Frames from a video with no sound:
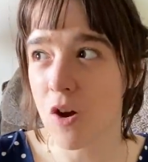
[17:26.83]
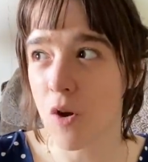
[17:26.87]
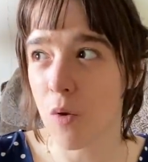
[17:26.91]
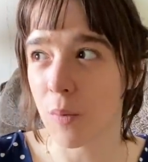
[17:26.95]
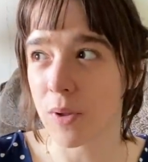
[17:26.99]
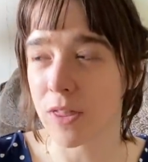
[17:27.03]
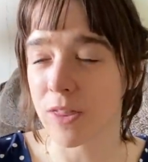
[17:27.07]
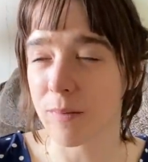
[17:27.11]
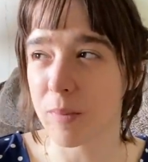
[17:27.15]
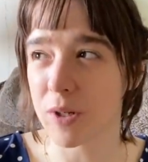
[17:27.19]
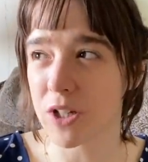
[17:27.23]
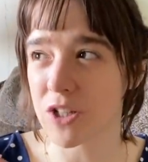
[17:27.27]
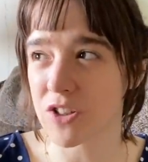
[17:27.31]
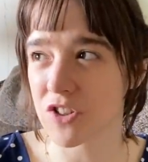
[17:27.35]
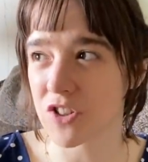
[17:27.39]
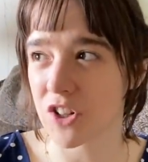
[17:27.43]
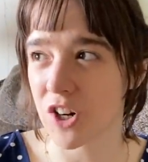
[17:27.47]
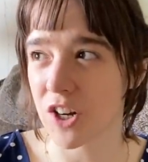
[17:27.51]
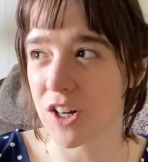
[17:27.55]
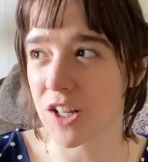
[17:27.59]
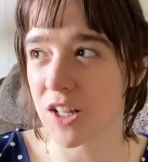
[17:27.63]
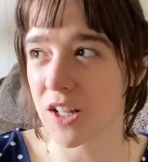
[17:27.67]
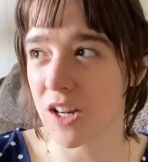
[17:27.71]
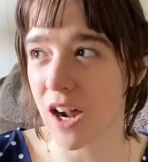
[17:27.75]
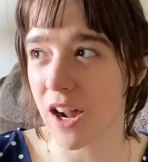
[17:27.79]
when the book
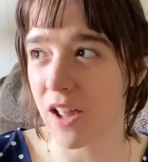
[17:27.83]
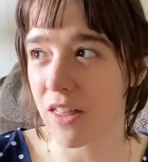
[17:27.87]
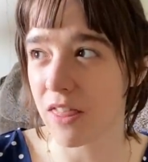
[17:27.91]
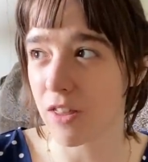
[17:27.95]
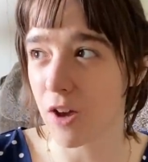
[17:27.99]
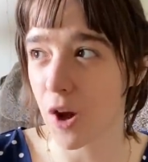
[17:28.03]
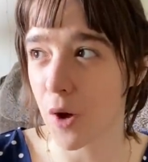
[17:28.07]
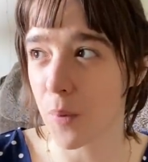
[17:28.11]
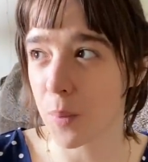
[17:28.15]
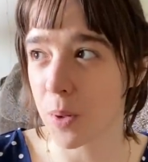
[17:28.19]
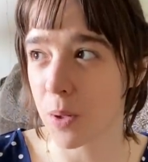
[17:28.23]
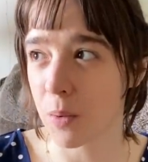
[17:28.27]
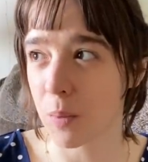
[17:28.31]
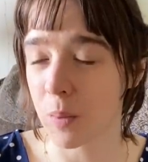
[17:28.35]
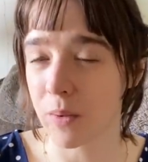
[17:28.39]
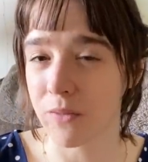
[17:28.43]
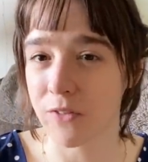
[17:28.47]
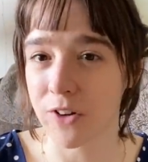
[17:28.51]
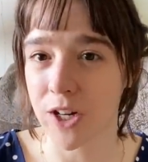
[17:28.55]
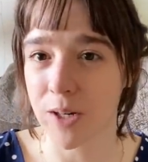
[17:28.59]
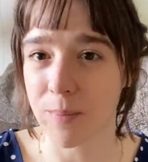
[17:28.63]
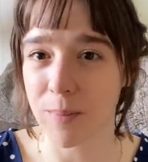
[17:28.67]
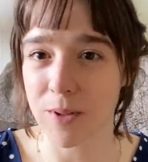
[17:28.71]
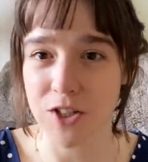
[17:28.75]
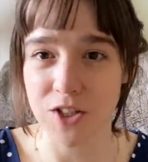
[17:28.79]
started, I thought we were
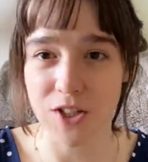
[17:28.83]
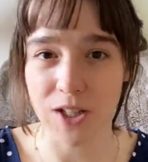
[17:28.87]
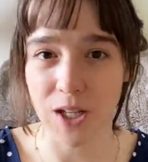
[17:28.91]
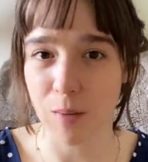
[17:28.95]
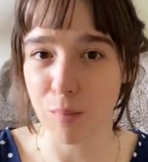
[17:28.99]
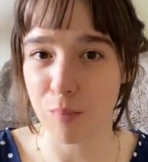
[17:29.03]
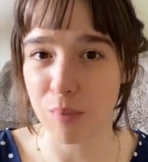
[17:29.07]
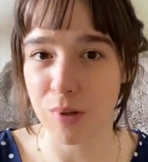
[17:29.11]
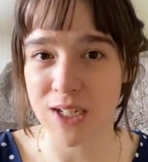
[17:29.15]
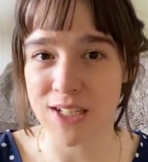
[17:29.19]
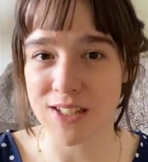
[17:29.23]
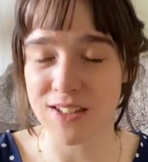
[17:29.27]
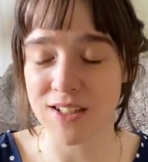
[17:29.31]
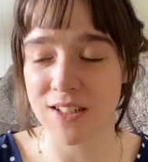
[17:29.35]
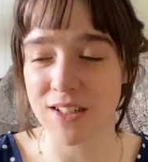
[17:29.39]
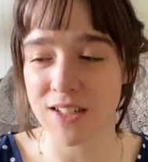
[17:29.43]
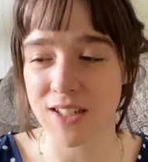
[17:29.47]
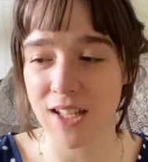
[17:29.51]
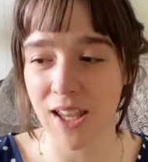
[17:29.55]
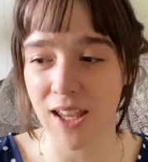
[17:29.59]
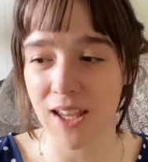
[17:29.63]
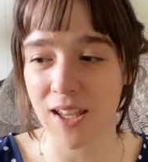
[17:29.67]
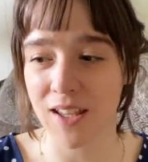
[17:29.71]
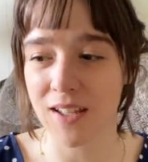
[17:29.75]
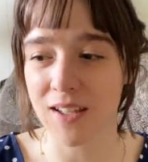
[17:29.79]
very much like present
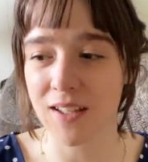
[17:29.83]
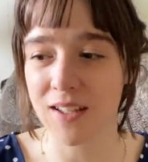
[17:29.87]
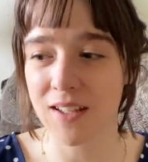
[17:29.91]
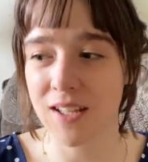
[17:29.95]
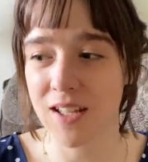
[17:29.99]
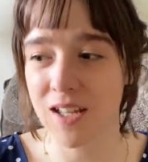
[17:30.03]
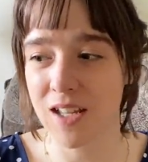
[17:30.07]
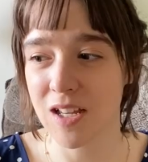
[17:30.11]
day